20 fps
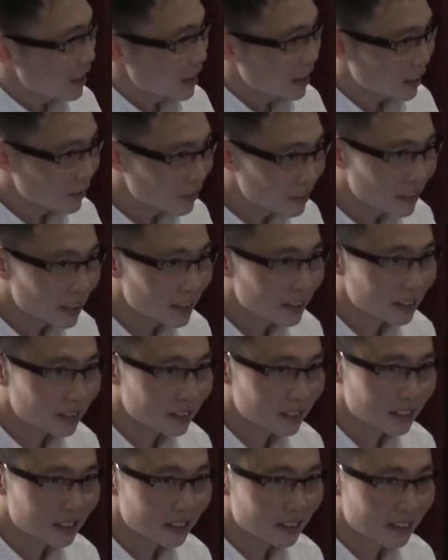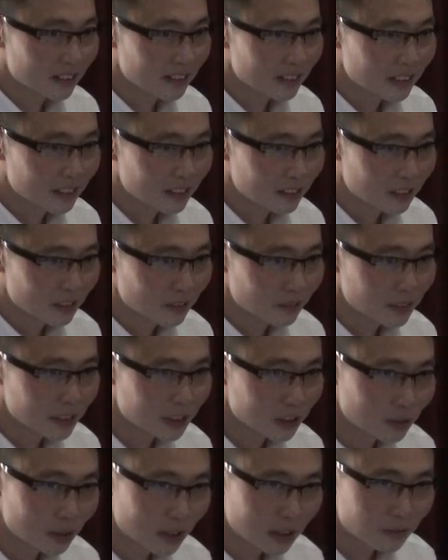And after that, the
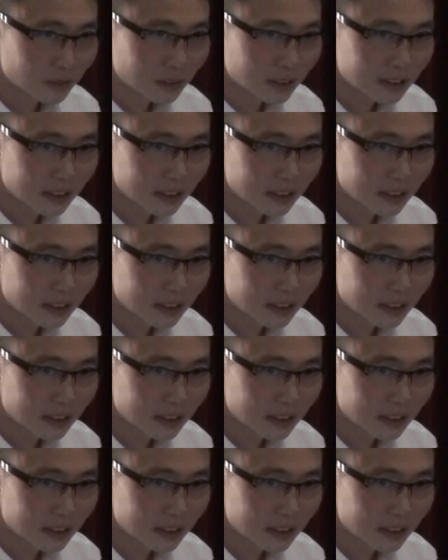first draft